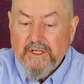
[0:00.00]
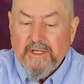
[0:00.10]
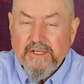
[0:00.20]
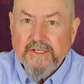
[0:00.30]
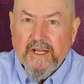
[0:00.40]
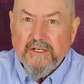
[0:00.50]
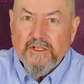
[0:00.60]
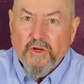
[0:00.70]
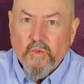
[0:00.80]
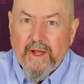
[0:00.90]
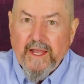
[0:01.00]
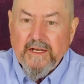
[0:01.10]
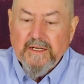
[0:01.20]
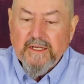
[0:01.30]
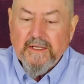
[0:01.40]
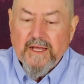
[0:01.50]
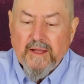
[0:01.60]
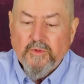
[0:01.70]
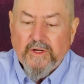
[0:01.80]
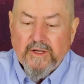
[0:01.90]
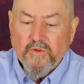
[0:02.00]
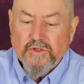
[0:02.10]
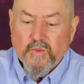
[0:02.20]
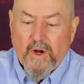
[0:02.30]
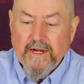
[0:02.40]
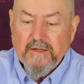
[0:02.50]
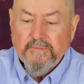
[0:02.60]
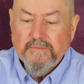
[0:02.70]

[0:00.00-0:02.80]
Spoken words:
is set terrain enable equals 1,